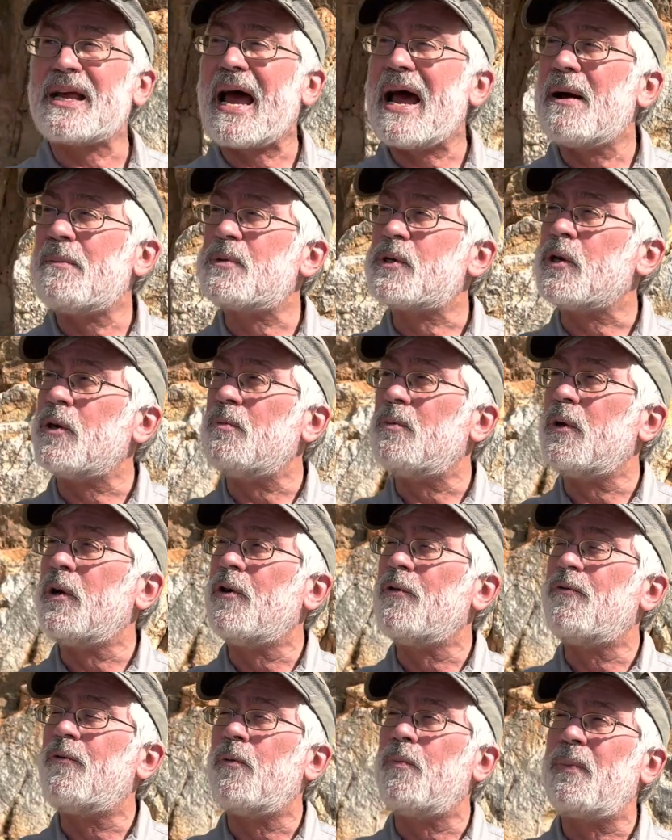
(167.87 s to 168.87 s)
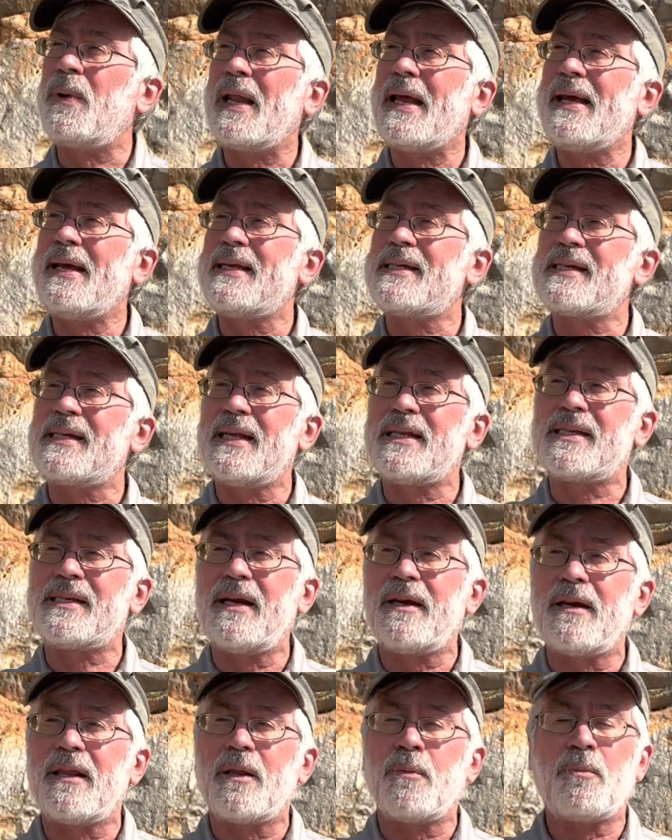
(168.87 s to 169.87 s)
absolutely beautiful place,
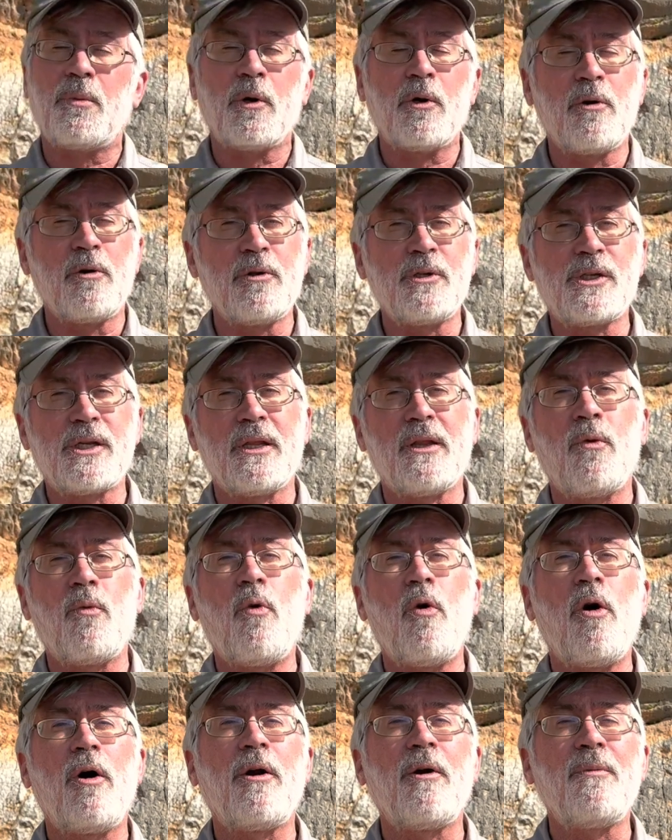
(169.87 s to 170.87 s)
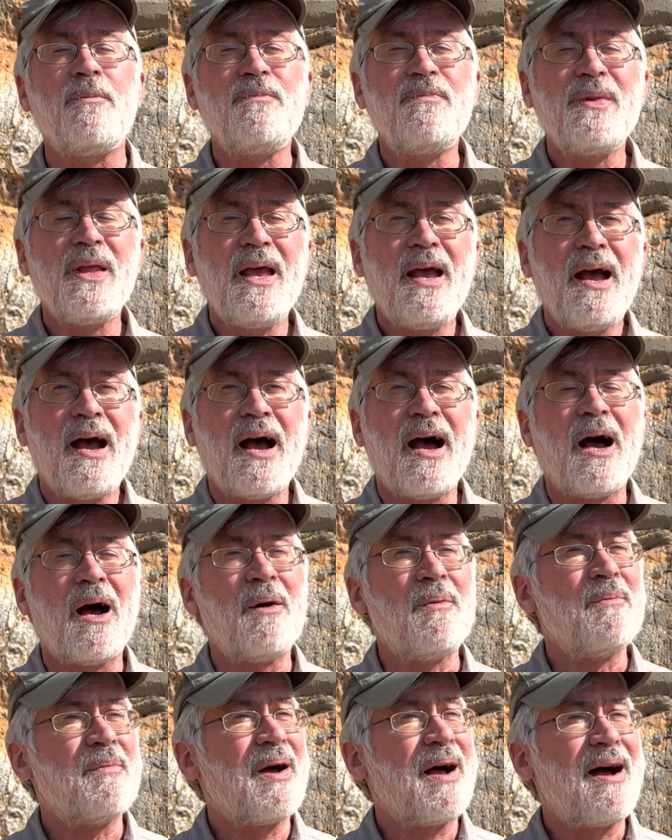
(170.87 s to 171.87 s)
listening to the birds and the water,
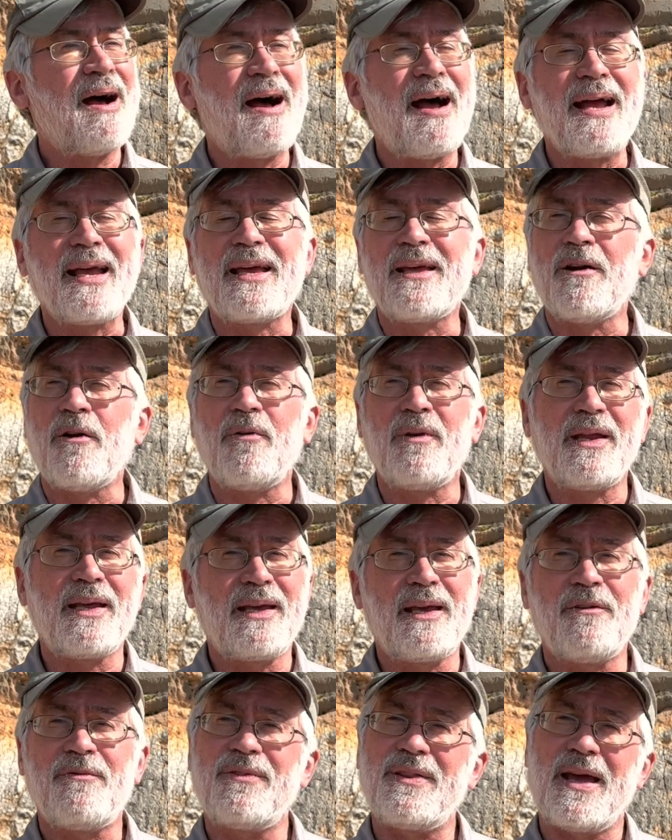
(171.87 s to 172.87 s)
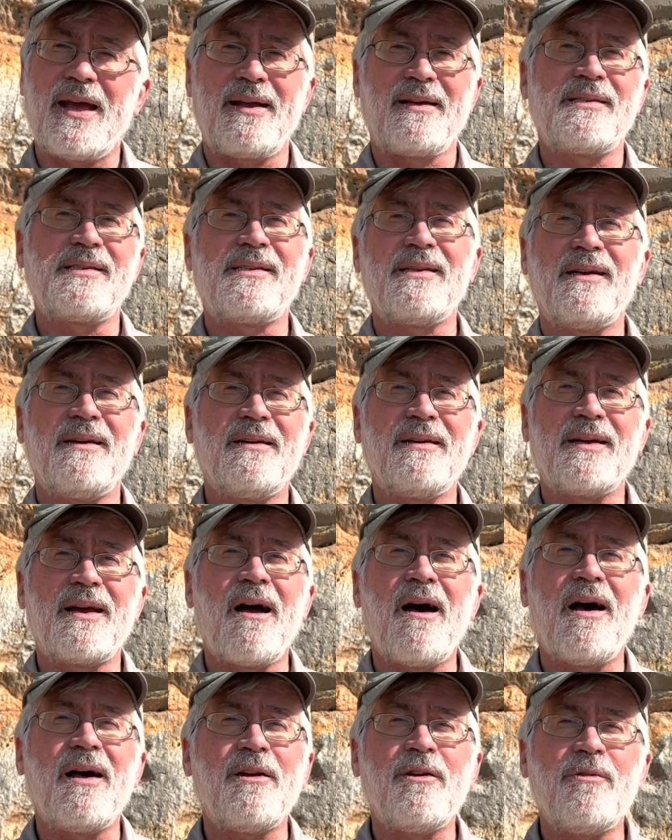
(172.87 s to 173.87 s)
I can only give thanks to
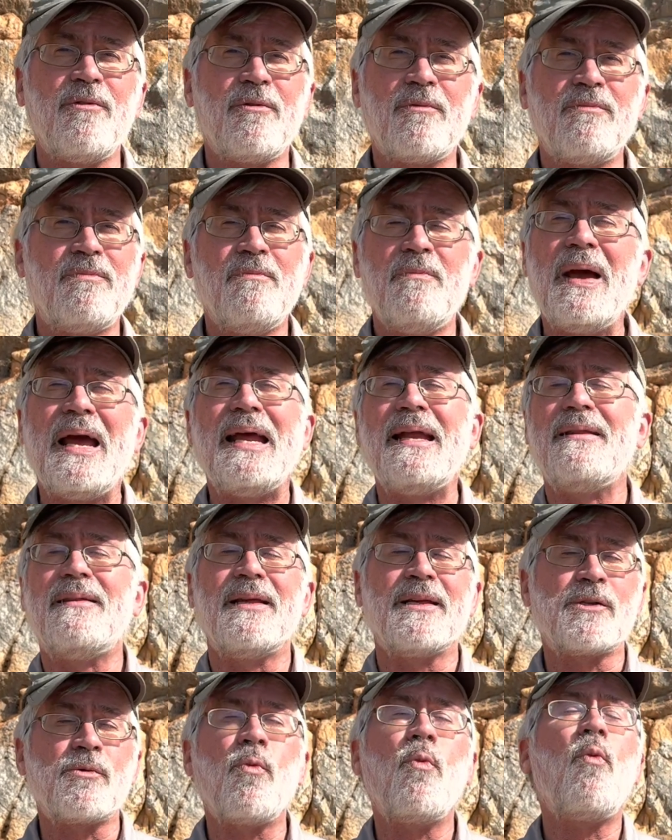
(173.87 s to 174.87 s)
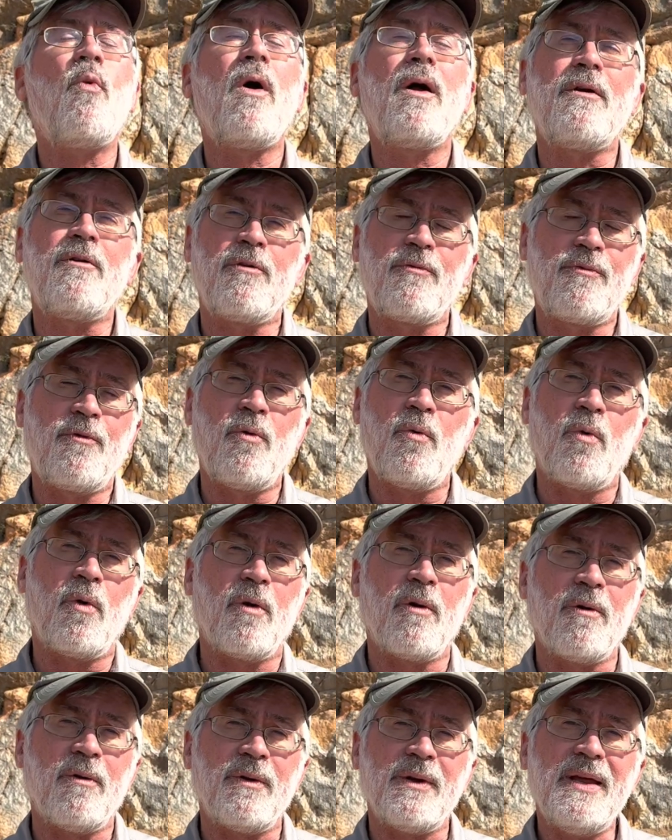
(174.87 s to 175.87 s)
God who made this wonderful
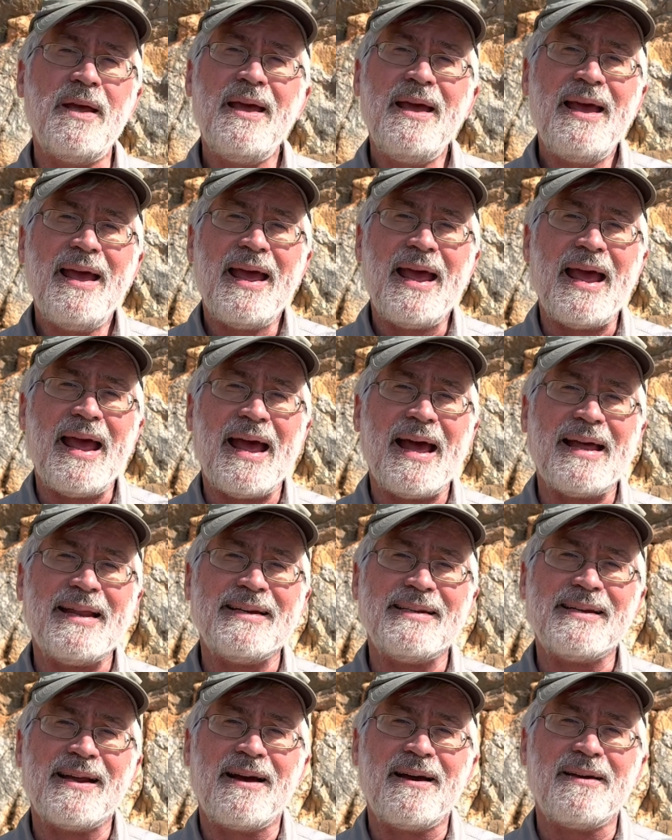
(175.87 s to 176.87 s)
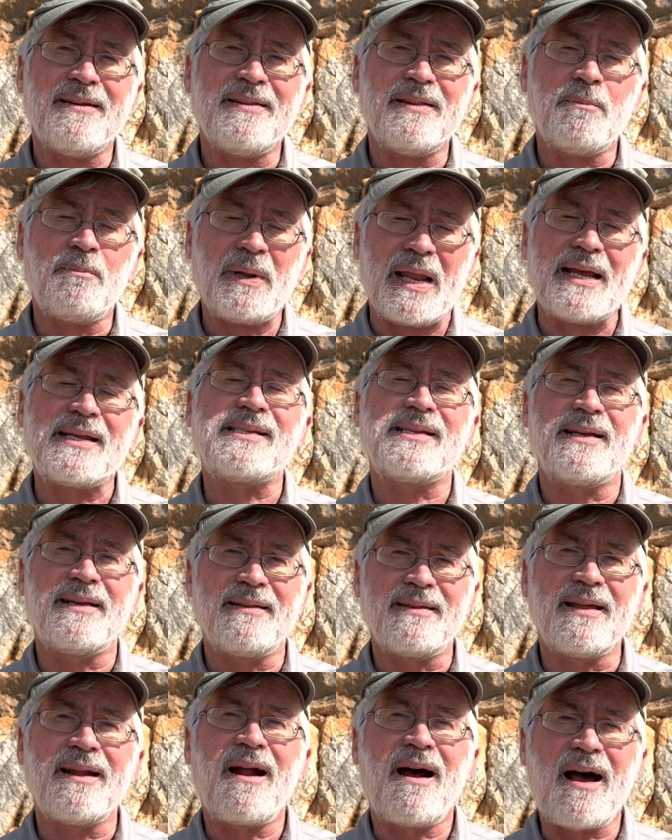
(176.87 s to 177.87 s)
world and the blessing
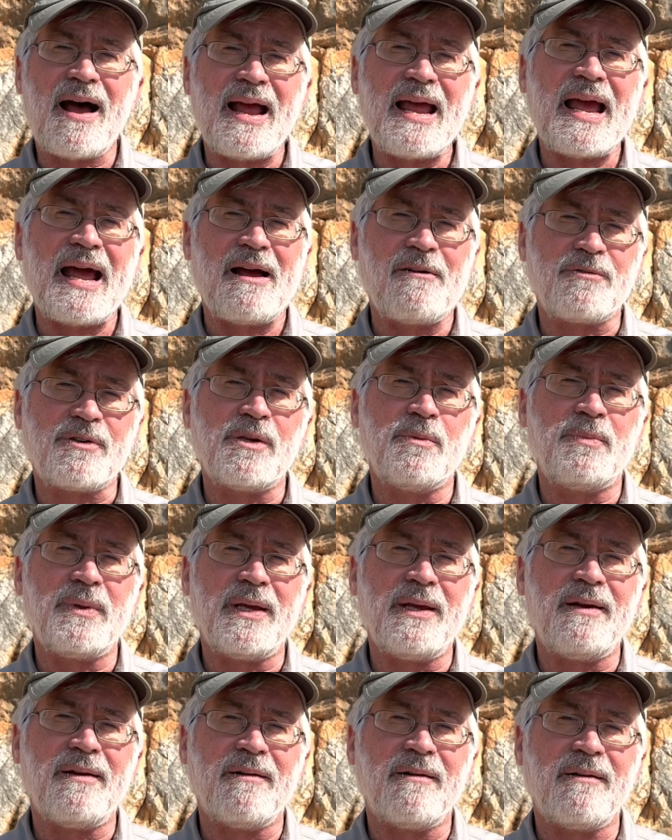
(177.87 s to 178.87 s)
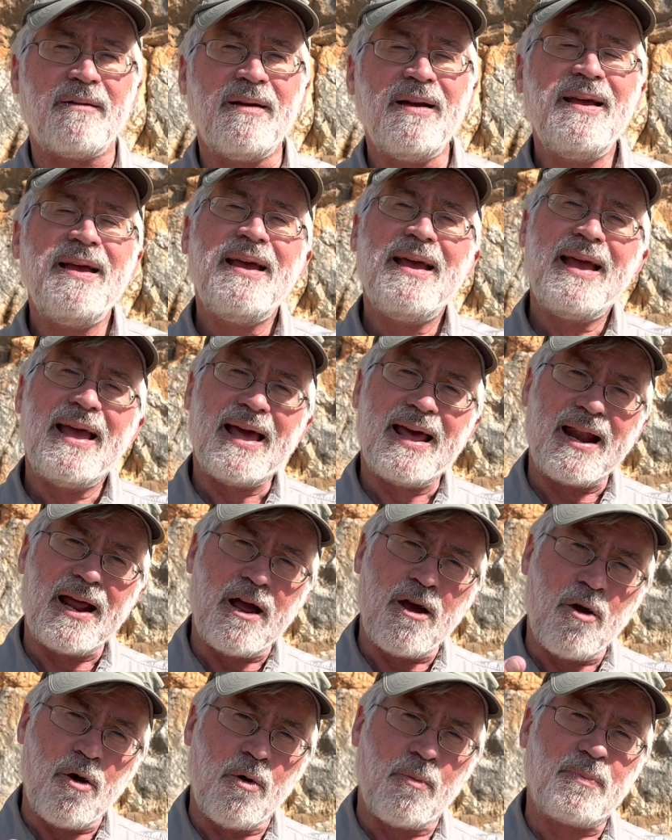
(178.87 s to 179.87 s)
that I have to be here. And I
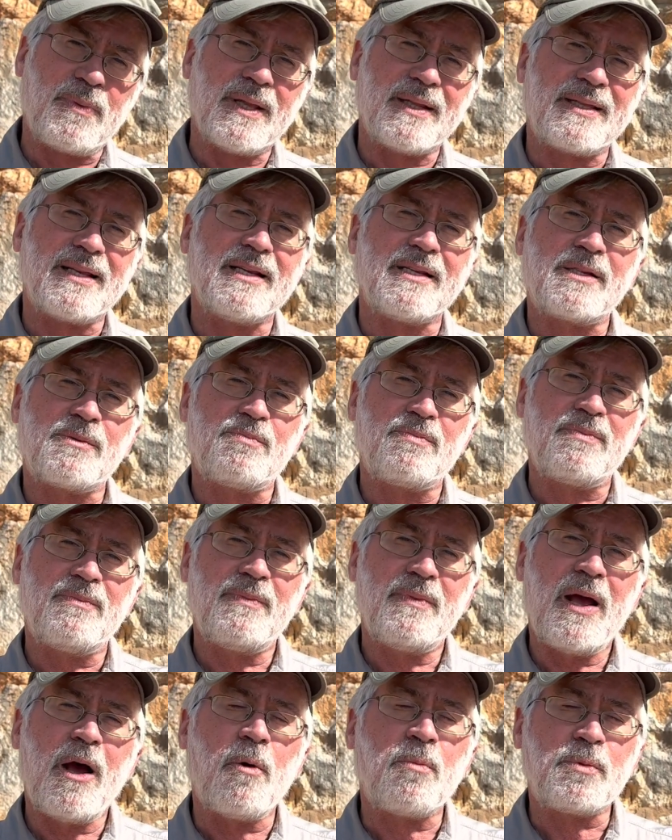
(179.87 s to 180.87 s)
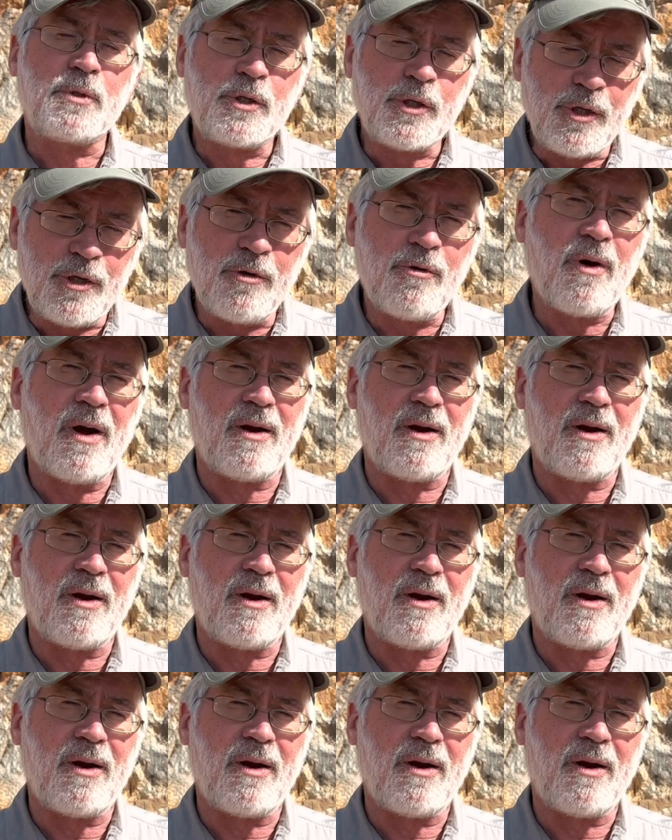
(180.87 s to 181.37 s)
hope that this helps you